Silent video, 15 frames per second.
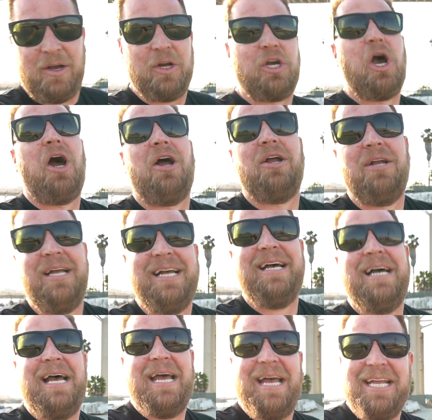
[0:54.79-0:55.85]
or car
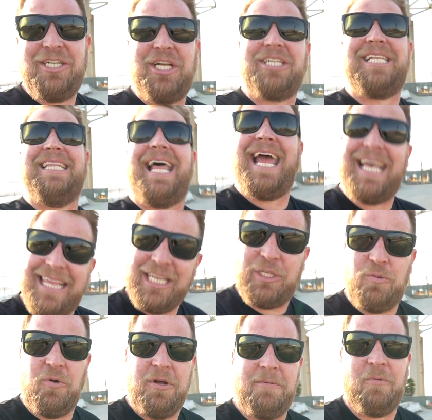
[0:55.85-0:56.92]
just like
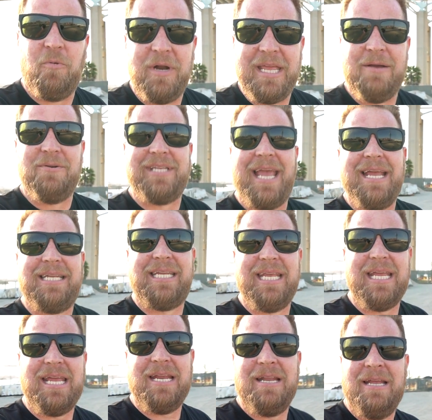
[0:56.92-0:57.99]
this one, when he was
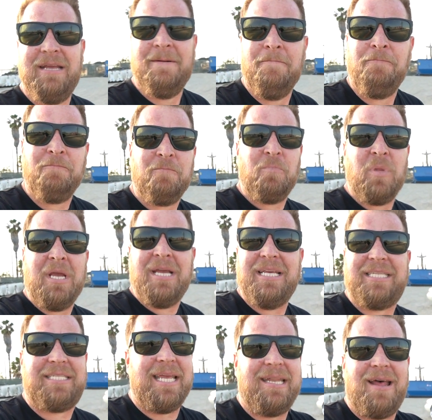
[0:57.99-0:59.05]
18
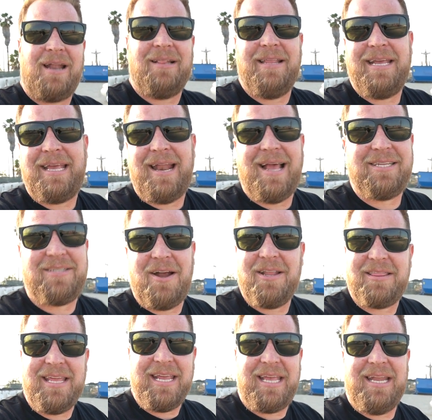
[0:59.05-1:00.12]
sitting on a link and I
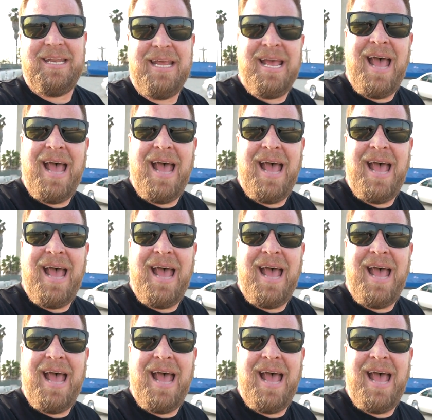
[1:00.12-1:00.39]
started thinking,